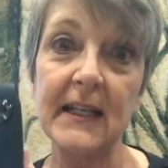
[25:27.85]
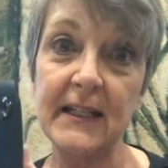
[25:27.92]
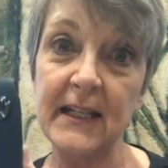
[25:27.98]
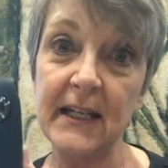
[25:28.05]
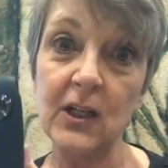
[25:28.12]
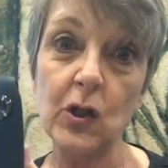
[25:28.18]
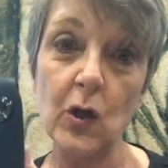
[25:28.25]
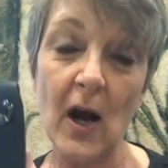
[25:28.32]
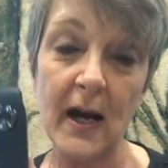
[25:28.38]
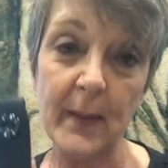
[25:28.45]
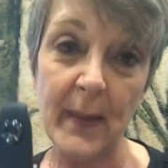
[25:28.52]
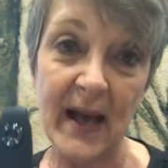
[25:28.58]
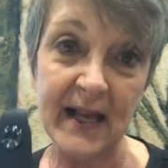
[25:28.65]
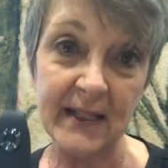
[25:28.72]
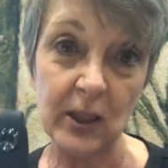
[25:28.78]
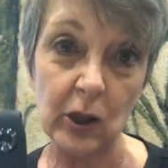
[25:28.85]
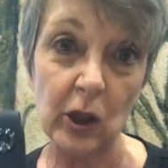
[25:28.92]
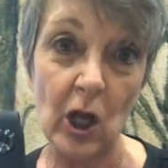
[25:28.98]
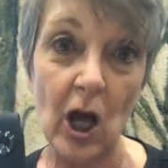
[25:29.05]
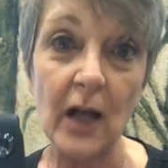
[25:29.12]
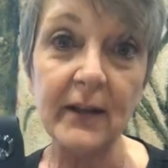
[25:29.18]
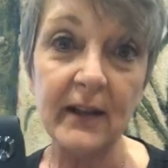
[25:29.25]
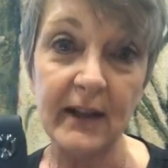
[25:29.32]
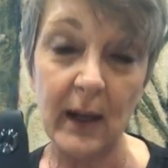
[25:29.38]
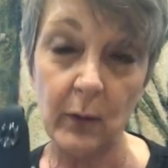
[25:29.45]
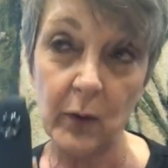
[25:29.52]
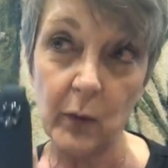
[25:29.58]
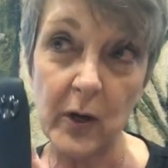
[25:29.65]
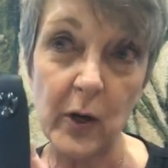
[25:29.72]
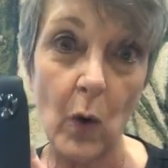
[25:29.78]
did try to pass a law that they
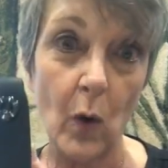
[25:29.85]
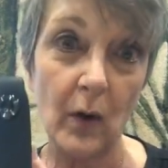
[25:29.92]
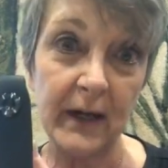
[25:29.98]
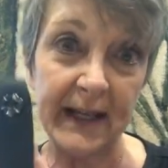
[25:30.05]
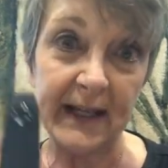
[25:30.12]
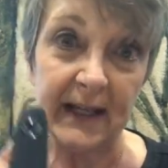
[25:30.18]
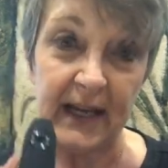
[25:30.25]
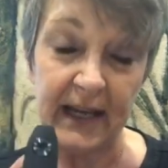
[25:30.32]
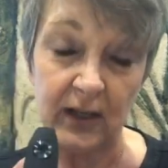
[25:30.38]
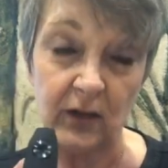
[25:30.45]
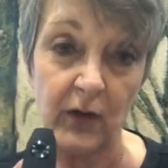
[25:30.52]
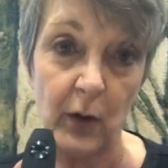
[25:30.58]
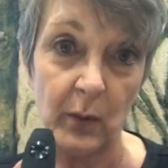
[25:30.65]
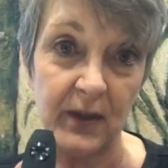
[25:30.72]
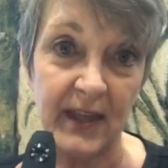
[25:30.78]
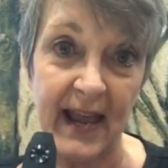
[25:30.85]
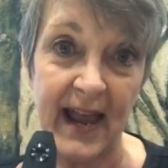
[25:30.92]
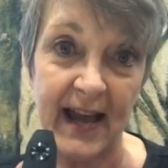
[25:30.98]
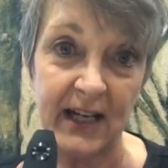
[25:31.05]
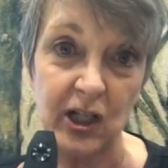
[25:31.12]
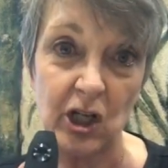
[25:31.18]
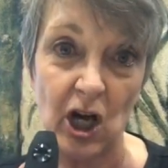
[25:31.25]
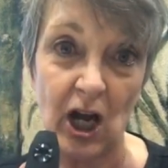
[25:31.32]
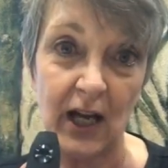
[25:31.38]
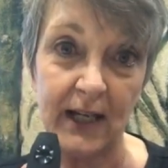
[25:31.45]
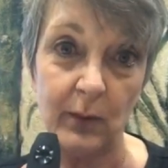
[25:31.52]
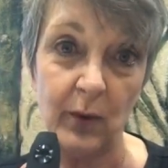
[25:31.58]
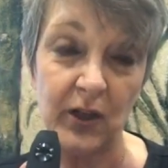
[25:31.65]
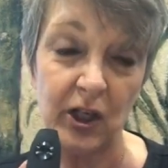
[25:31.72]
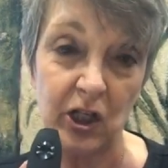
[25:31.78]
would record any interview if they had
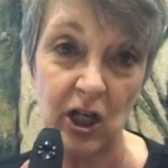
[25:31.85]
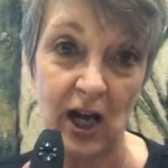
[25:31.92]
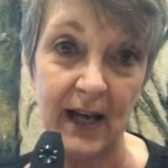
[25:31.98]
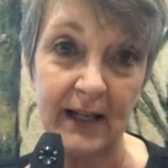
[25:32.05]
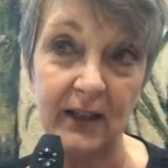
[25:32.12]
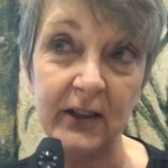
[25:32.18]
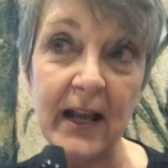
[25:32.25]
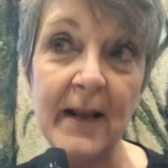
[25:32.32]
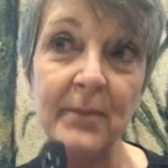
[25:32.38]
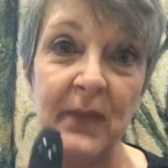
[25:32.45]
with a child,